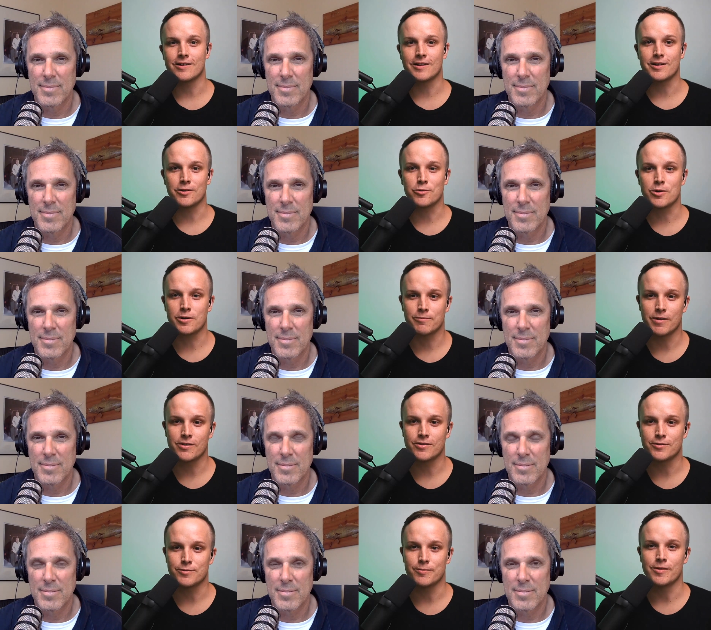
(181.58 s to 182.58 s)
Speaker 1: I got a quick message
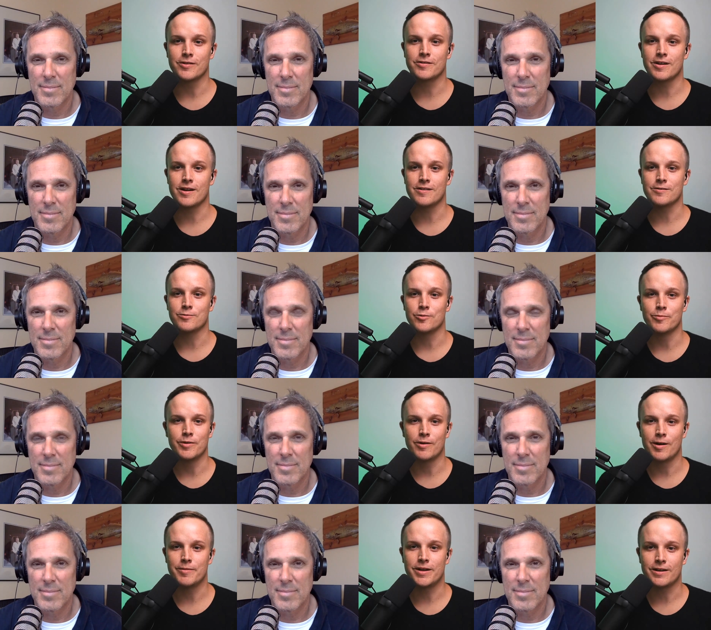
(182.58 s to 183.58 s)
from those guys, and we'll be
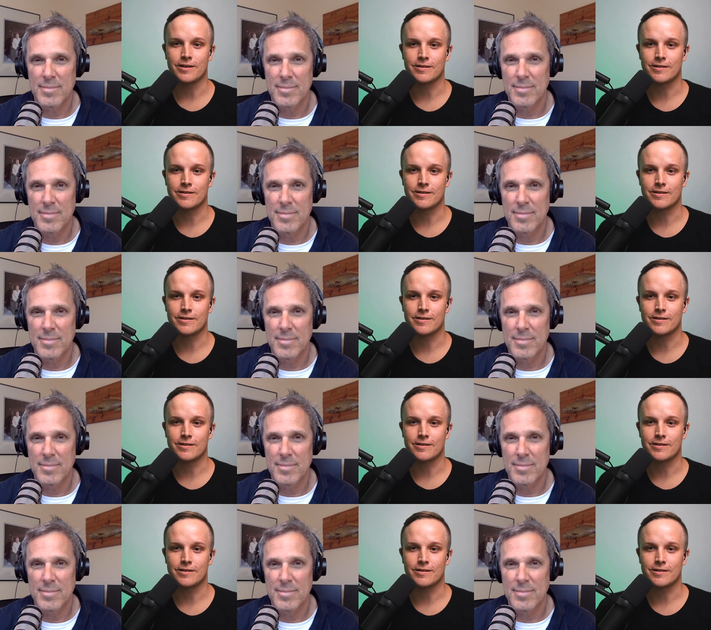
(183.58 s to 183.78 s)
right back.